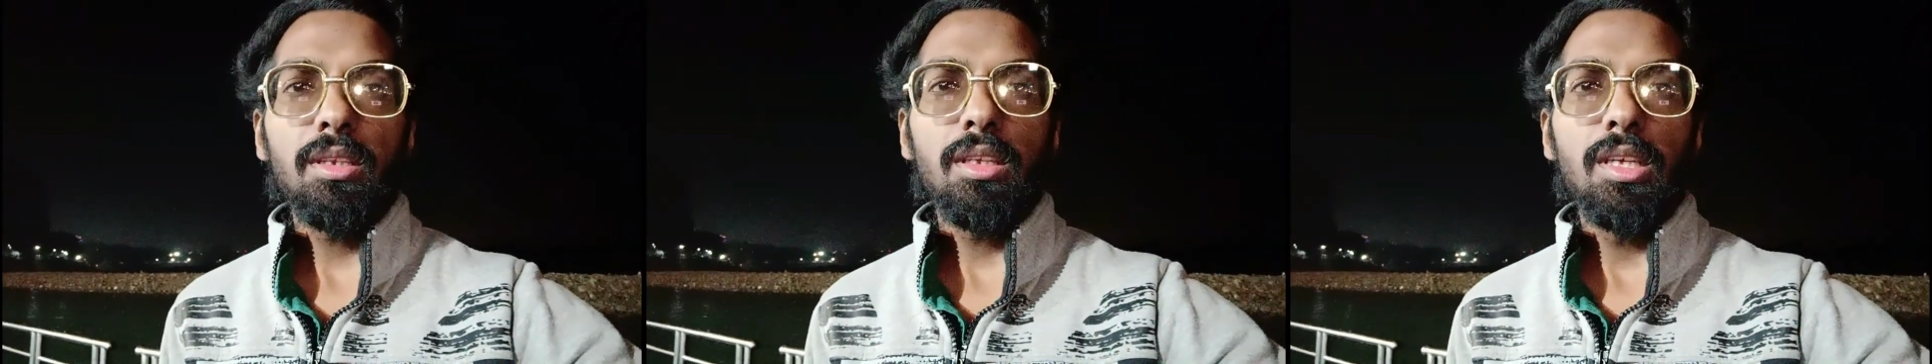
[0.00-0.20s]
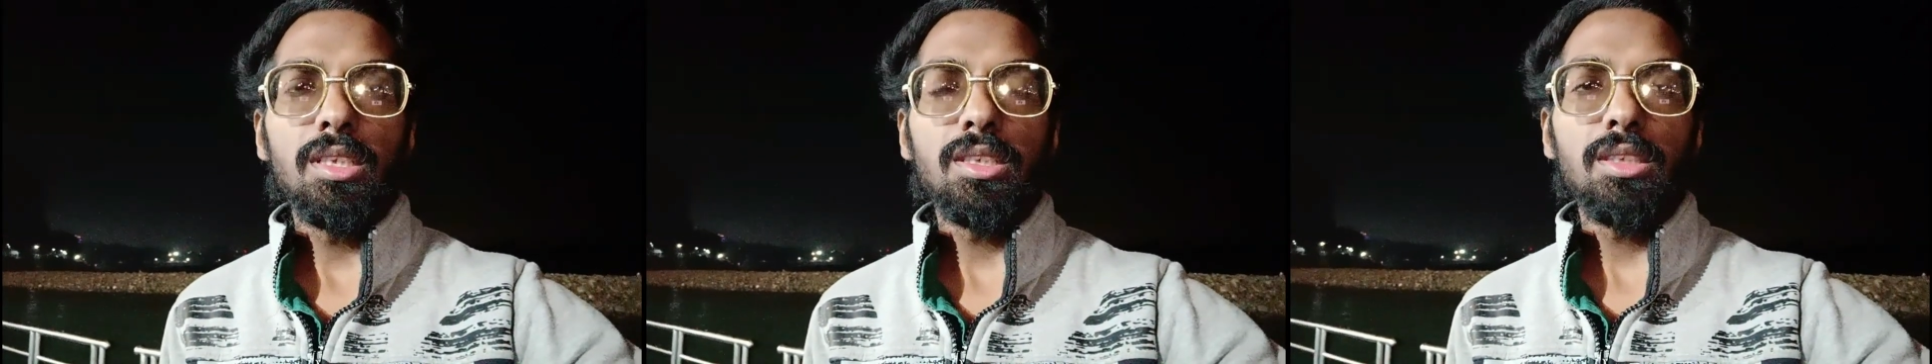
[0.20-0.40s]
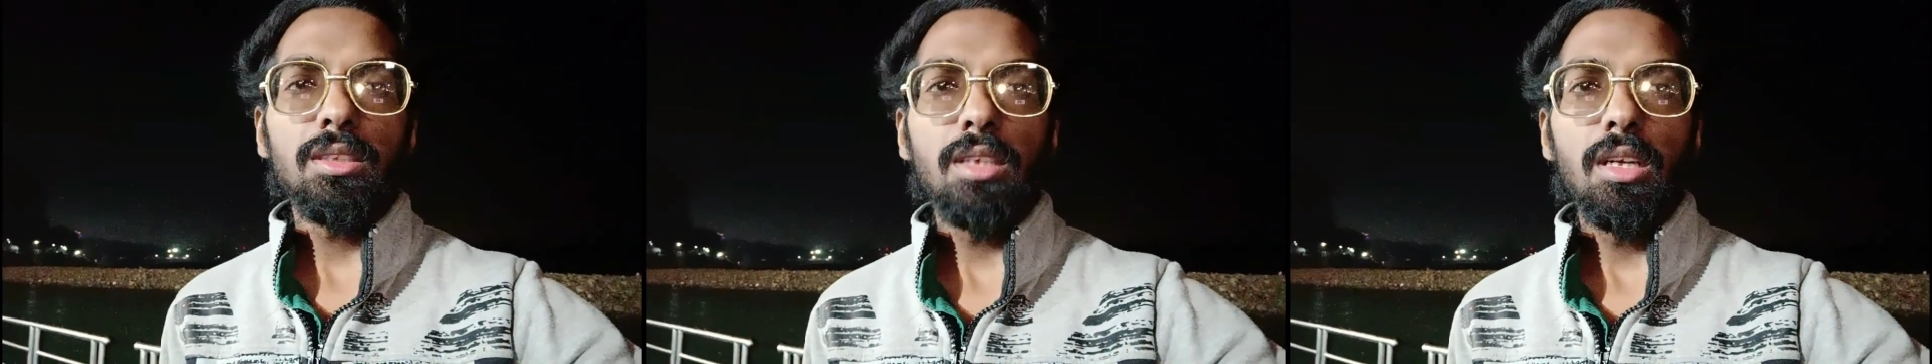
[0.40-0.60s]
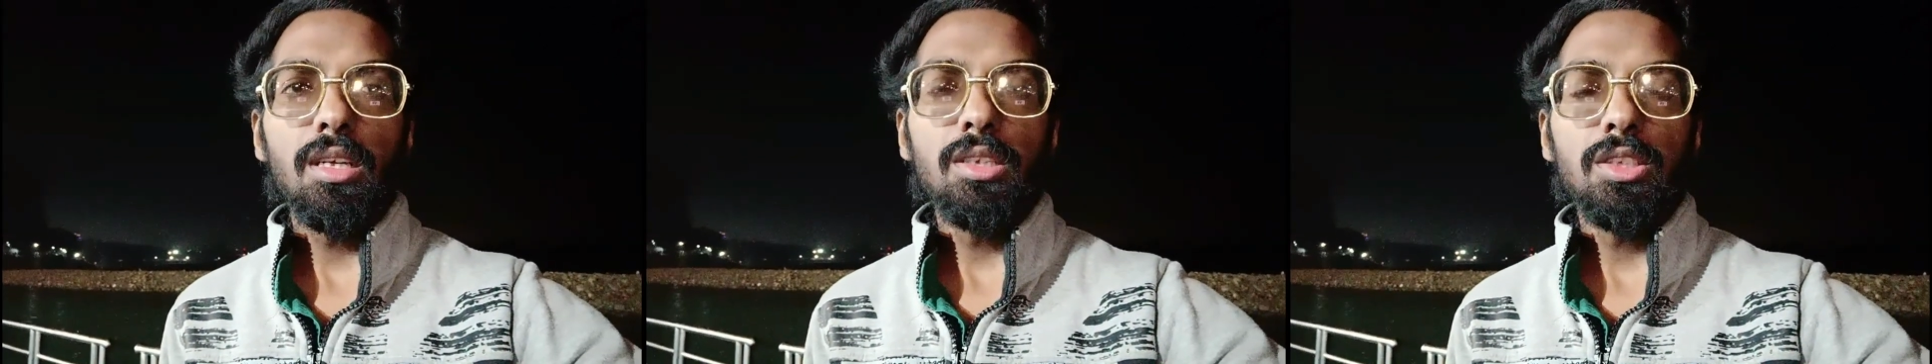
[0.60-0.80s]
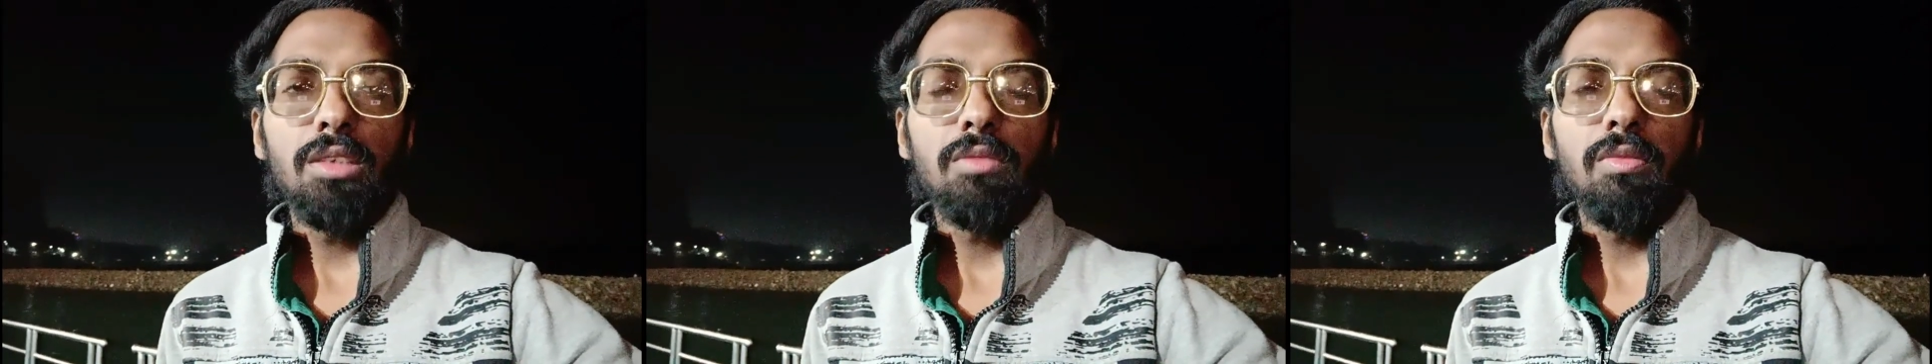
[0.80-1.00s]
It's 3rd
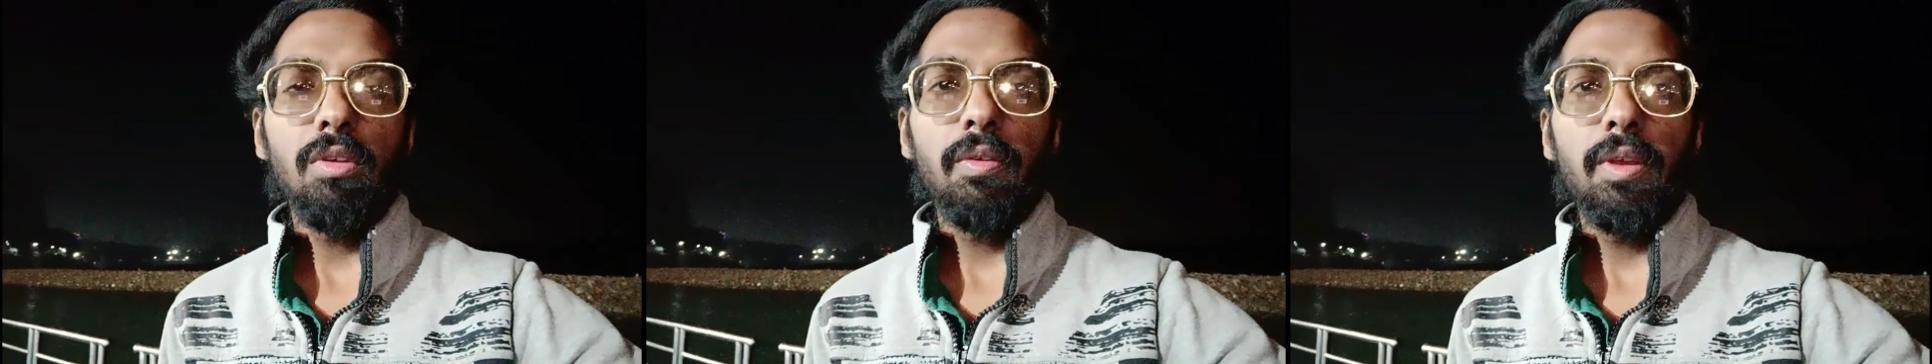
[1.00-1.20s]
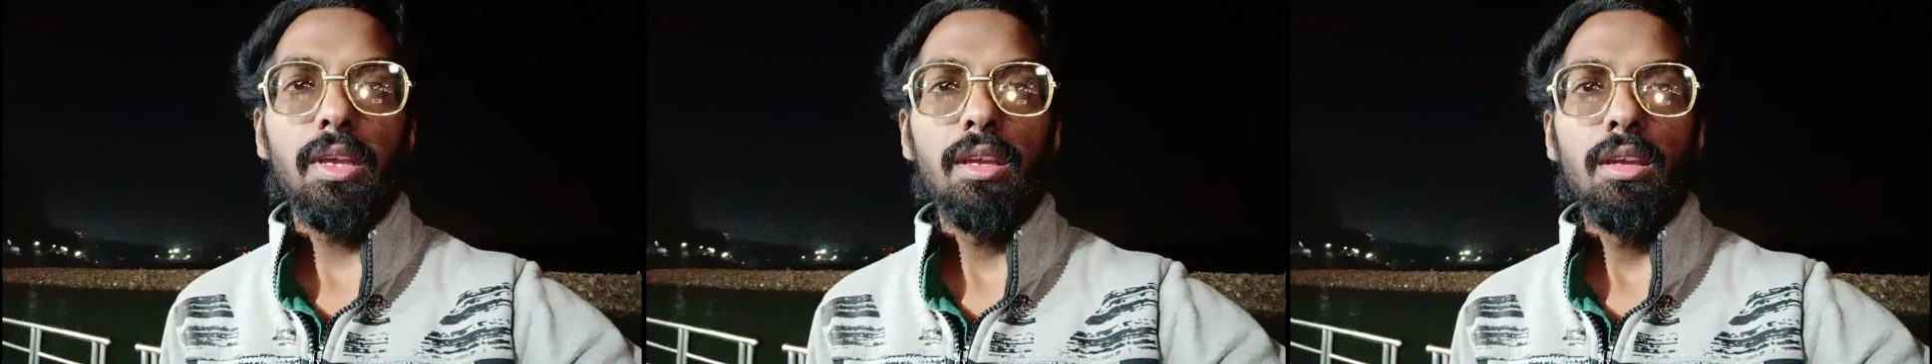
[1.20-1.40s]
January,